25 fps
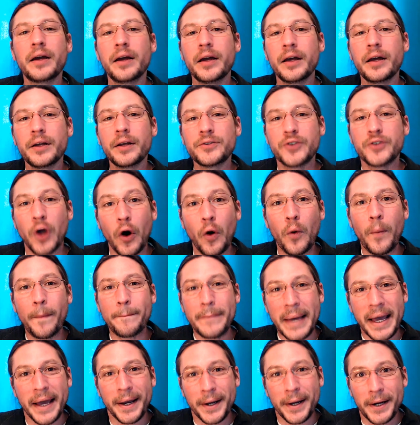don't
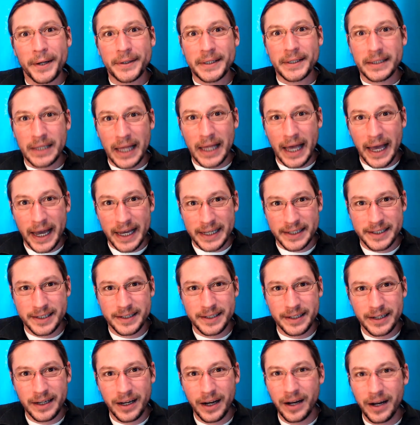bang on the glass
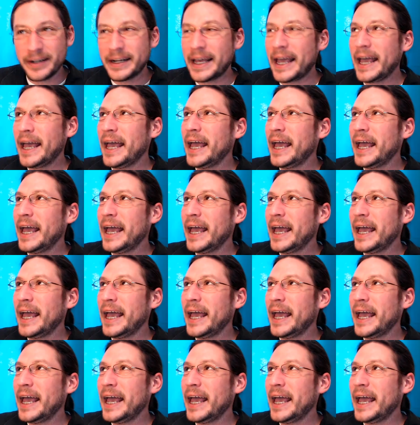on